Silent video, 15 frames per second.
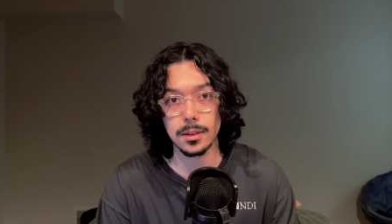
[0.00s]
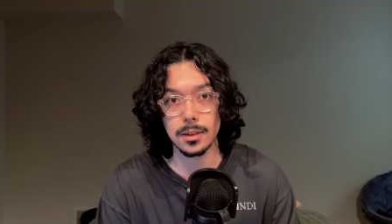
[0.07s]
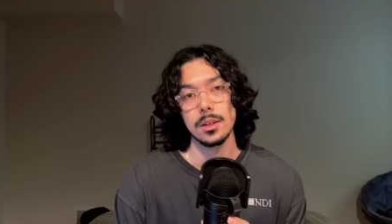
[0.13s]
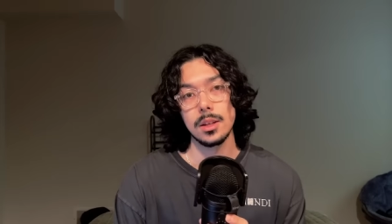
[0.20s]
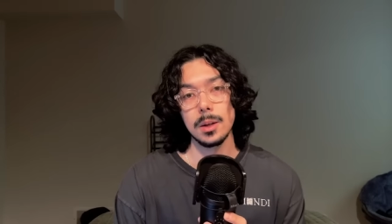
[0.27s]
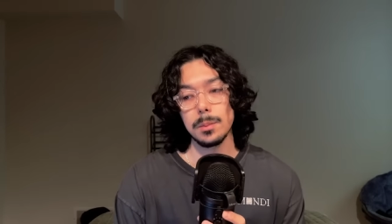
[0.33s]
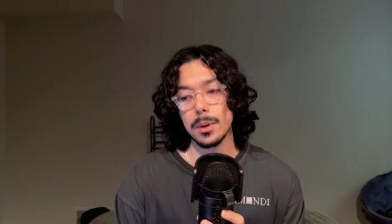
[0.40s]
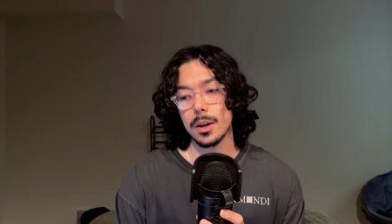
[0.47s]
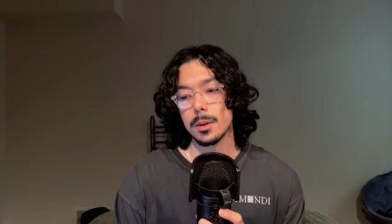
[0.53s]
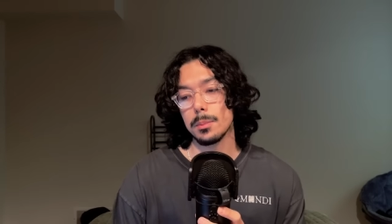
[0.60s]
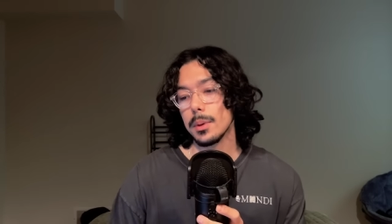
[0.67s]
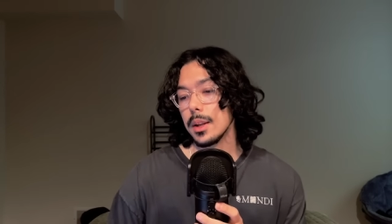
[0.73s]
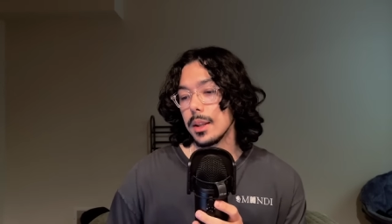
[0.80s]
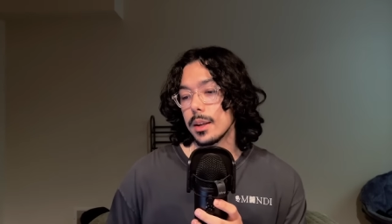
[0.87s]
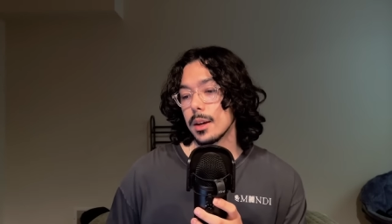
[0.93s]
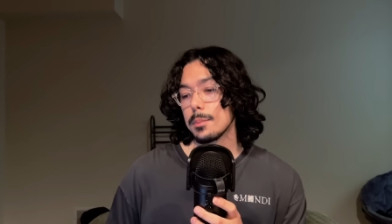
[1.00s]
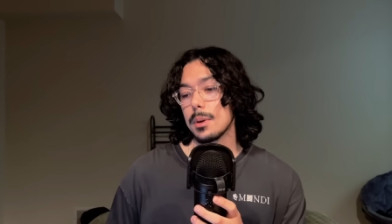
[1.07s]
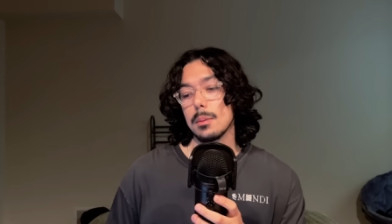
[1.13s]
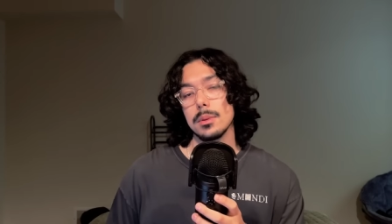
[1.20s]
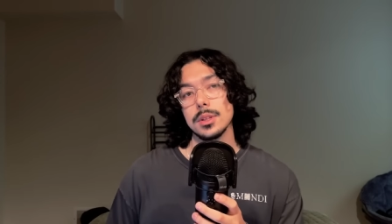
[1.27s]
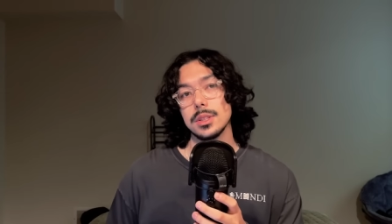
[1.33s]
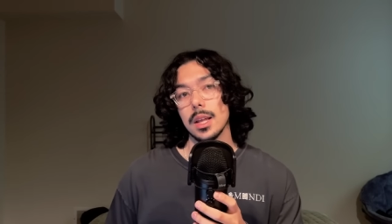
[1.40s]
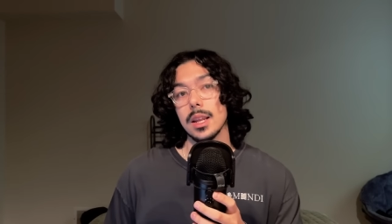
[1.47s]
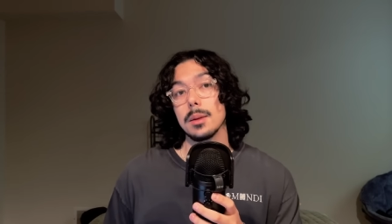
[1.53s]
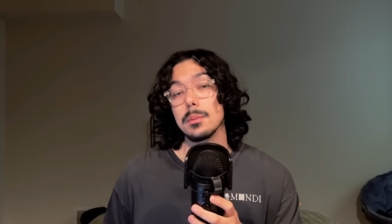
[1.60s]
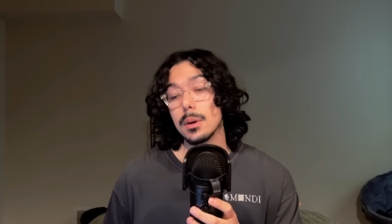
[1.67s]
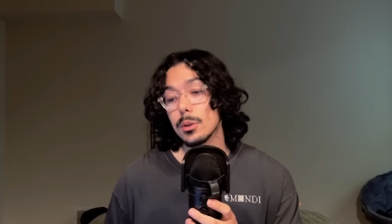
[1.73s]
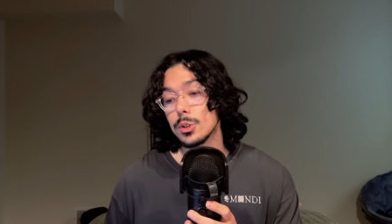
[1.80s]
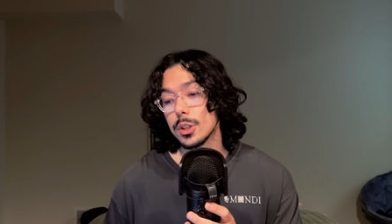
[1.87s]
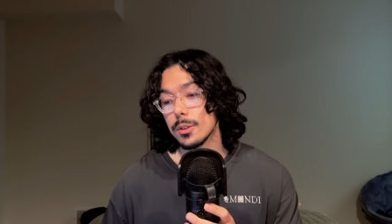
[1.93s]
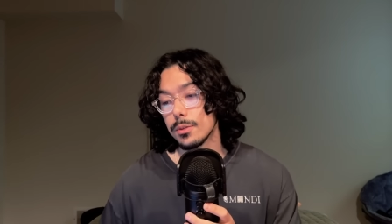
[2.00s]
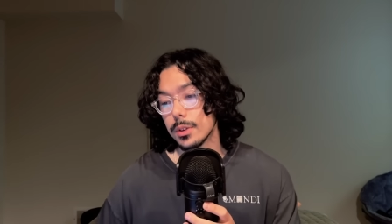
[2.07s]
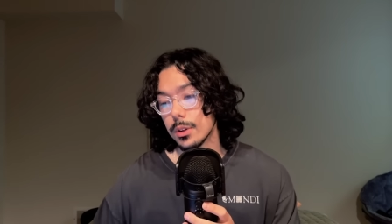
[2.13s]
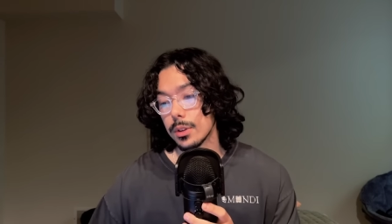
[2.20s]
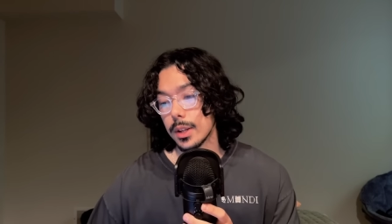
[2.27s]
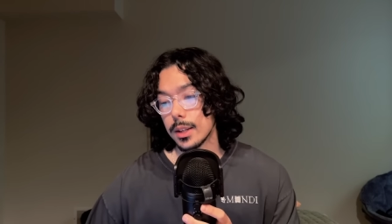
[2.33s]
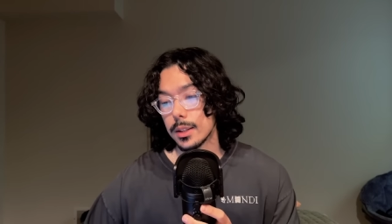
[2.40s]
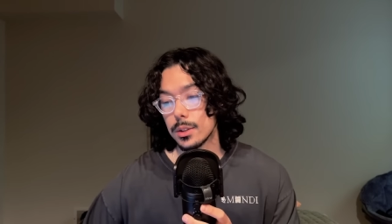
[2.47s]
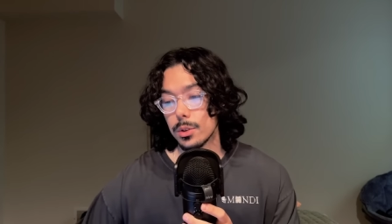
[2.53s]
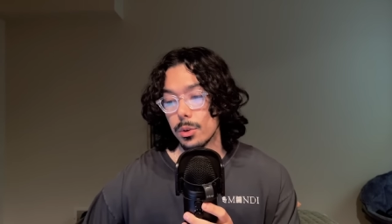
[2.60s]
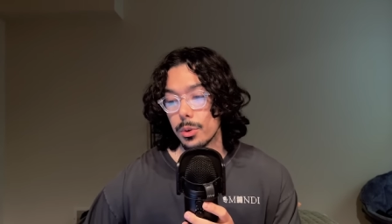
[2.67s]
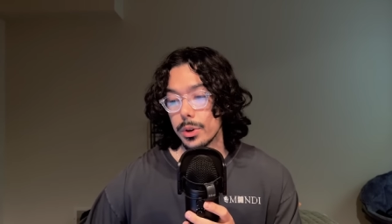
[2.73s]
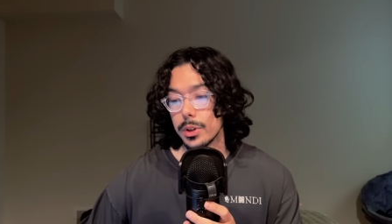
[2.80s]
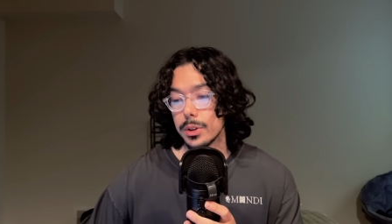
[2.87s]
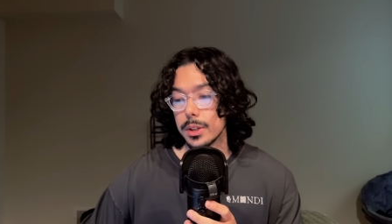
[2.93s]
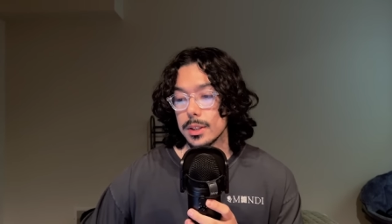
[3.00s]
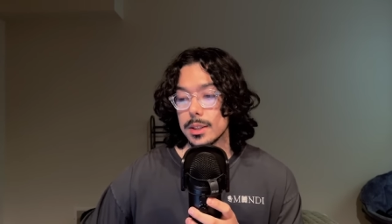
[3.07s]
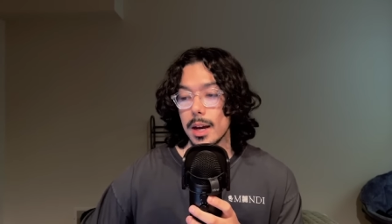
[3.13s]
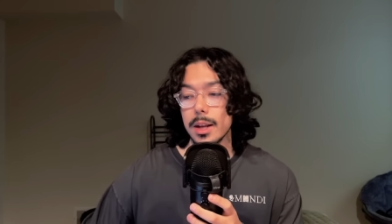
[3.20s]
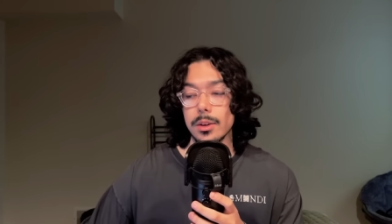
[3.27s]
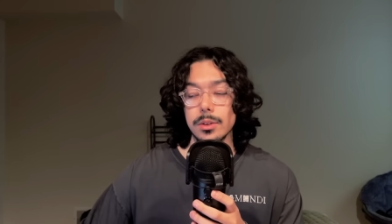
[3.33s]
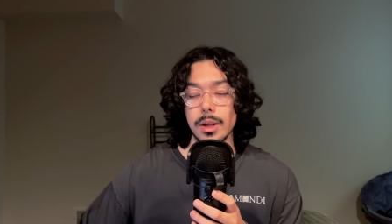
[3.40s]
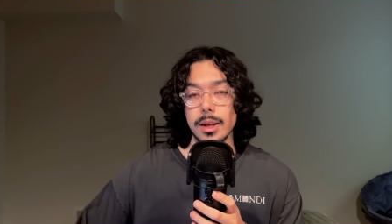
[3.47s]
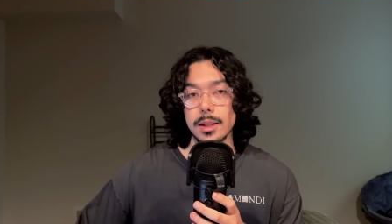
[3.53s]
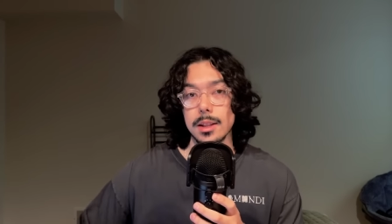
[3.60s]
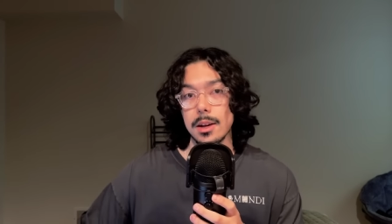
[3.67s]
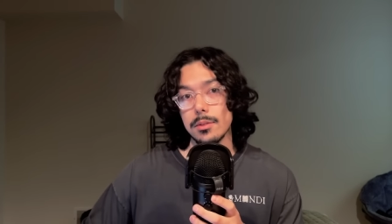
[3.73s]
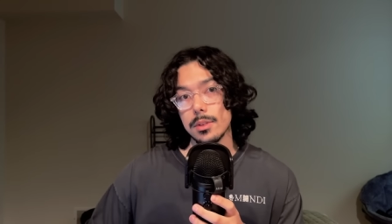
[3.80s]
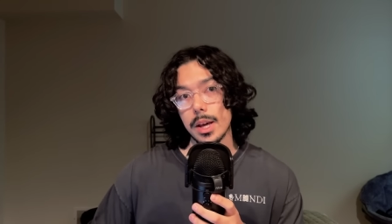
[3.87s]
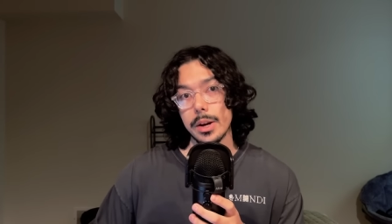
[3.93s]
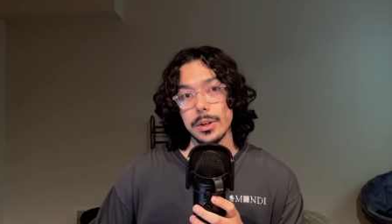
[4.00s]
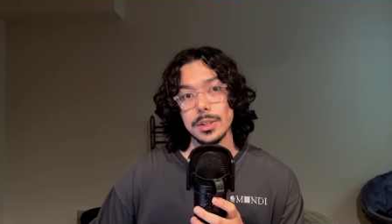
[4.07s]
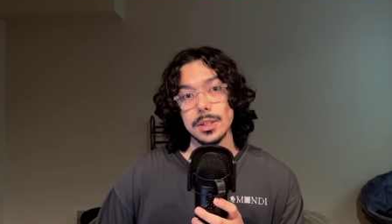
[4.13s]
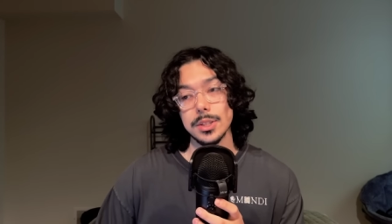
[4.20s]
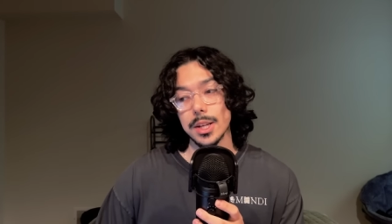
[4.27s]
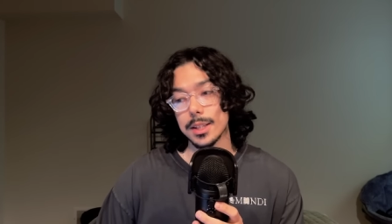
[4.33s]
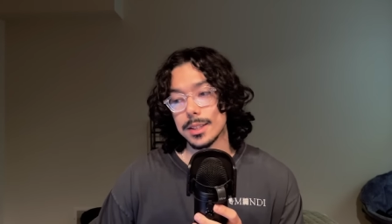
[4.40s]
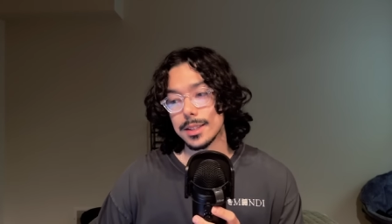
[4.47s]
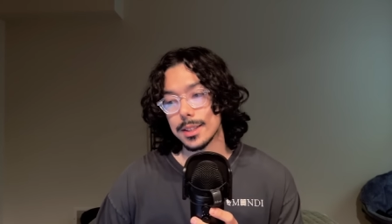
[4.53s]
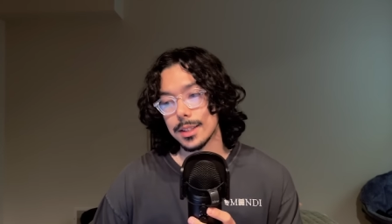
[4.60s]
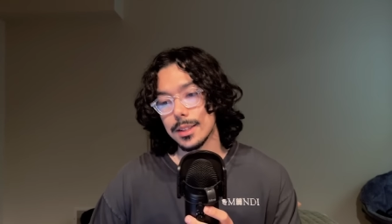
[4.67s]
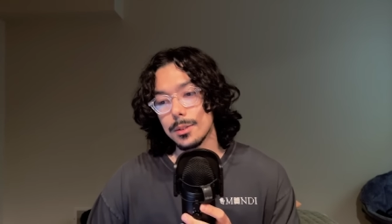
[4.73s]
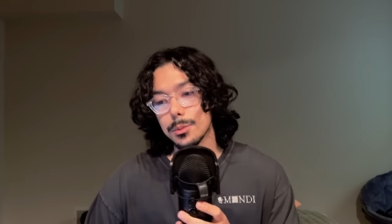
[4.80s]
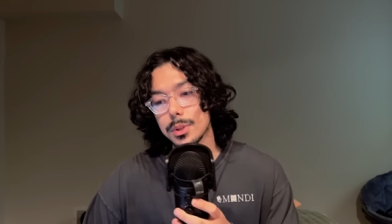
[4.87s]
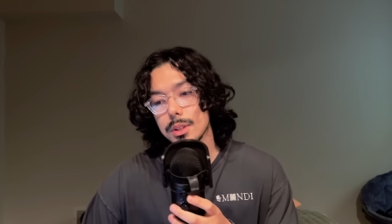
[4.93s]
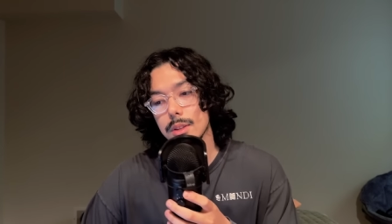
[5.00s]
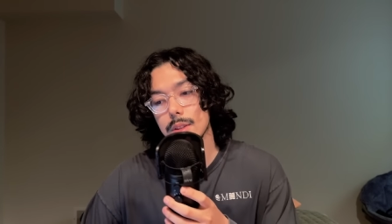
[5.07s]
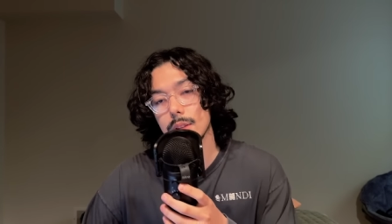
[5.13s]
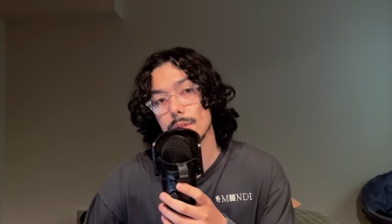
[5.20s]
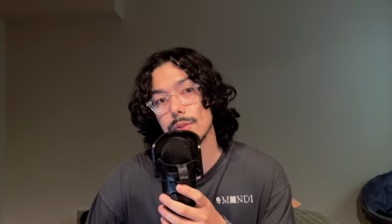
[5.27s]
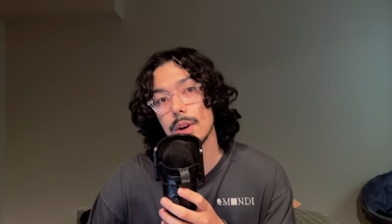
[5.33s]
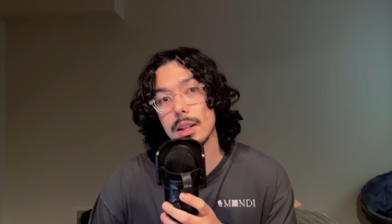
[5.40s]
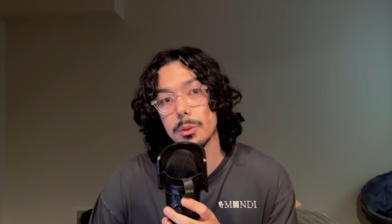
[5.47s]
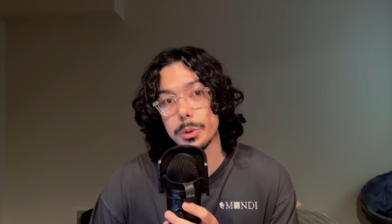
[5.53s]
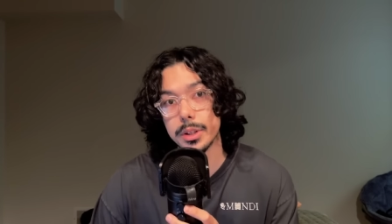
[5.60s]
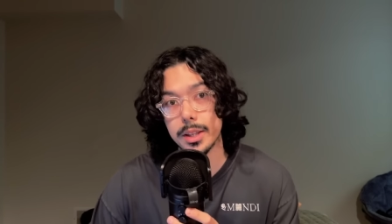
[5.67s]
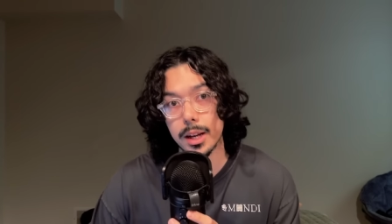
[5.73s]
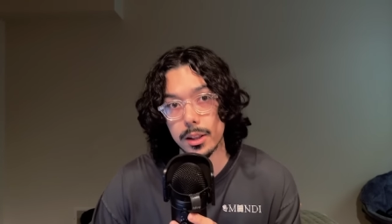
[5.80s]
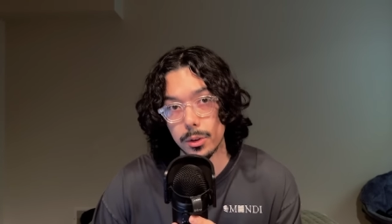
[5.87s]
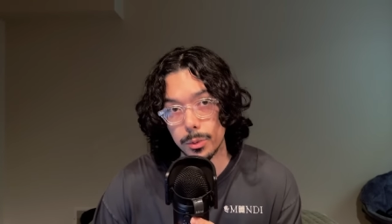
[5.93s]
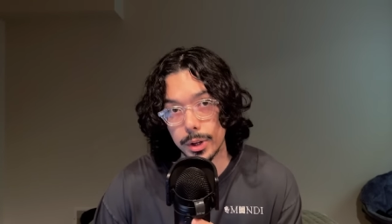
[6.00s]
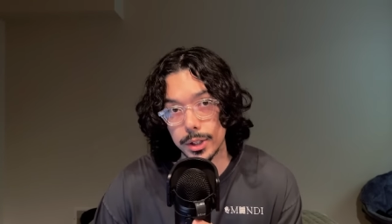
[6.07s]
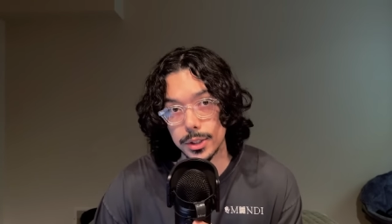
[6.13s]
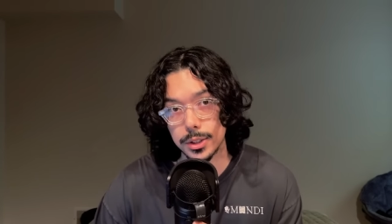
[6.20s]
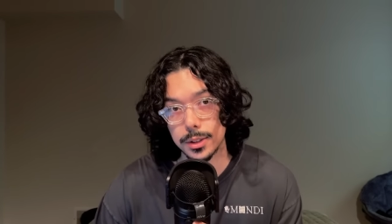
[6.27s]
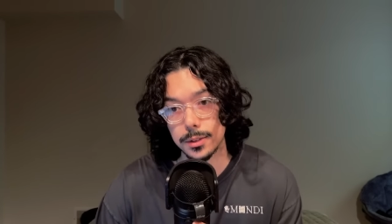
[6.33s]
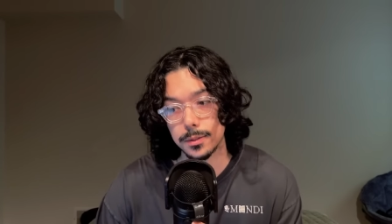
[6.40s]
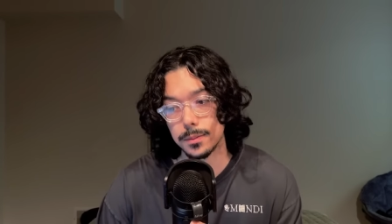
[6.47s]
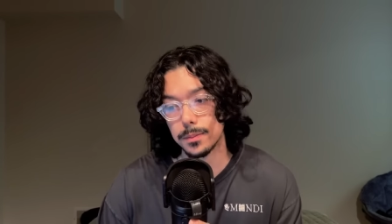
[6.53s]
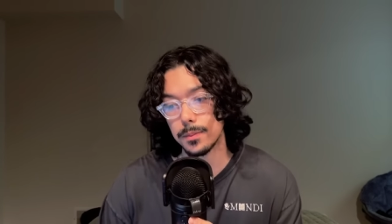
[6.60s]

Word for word: Debunk Media published an emoji filled editorial entitled A Love Letter to Gen Z with the following declaration